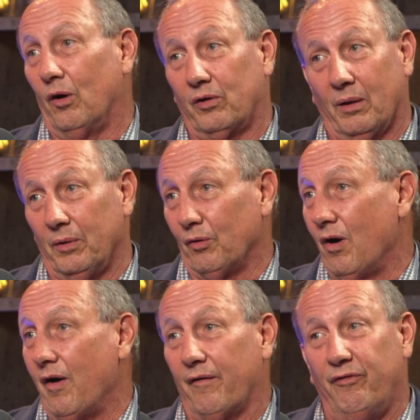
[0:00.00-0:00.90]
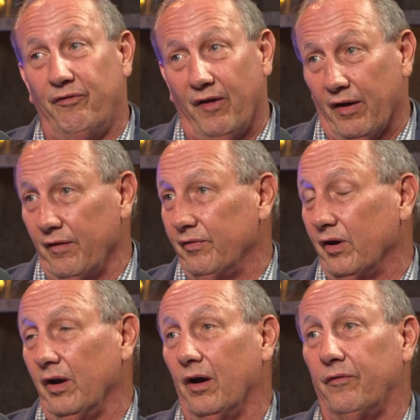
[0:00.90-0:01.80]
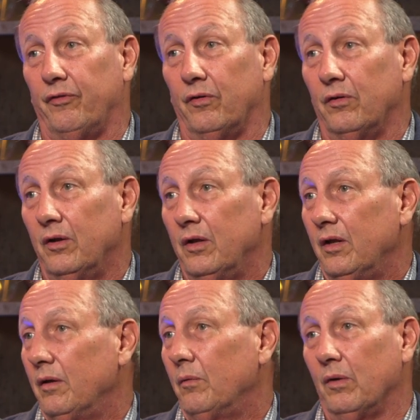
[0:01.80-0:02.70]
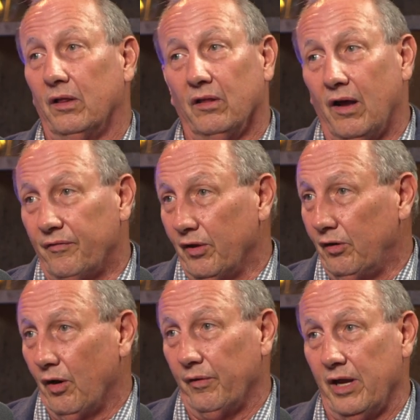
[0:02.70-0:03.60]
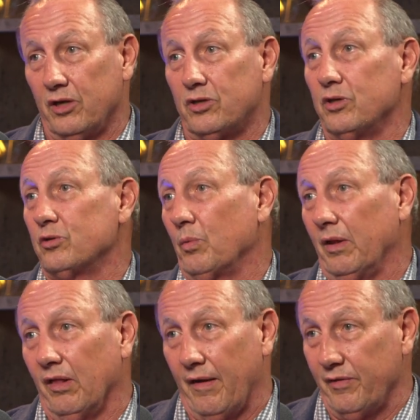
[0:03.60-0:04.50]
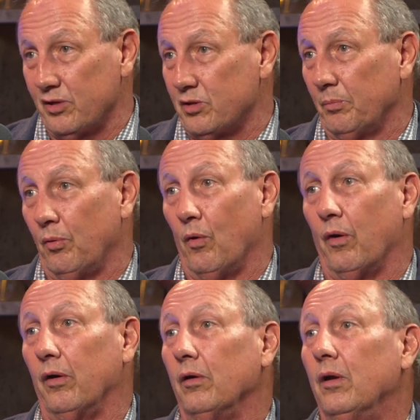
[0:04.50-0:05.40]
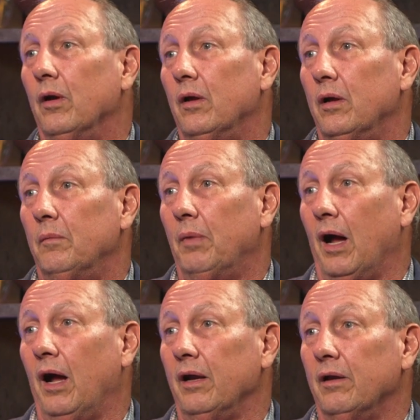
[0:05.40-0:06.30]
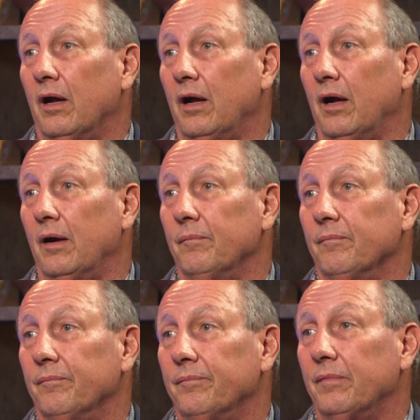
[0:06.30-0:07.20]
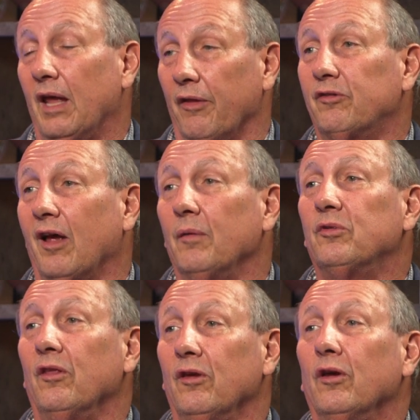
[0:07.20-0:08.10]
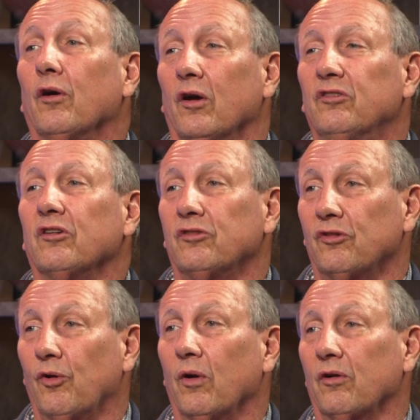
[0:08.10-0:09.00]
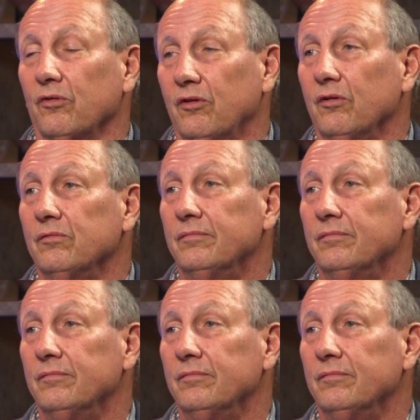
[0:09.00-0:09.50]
don't get me wrong, very, very helpful. We love the donations. We love the support. But the other times of the year are just as critical too.